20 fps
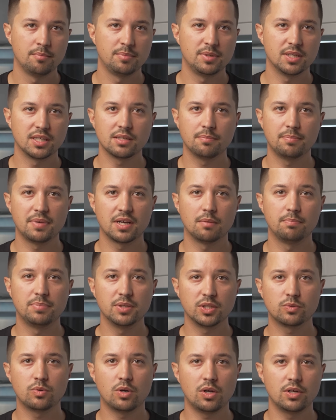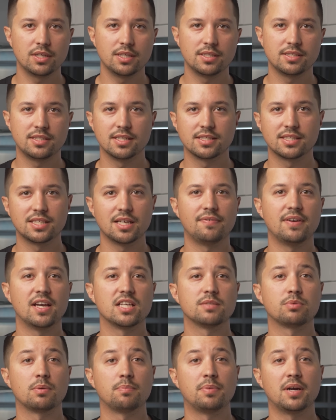Beyond the better build quality, C S F
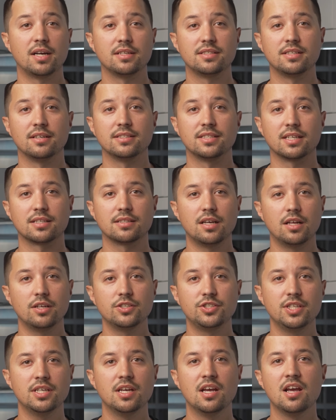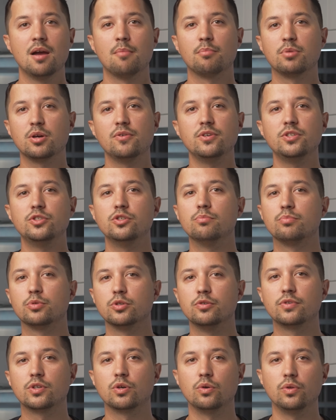has proprietary technology proven to
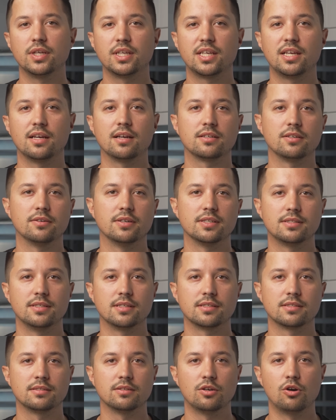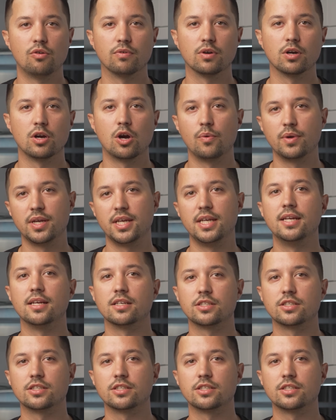improve cooling characteristics over O E heat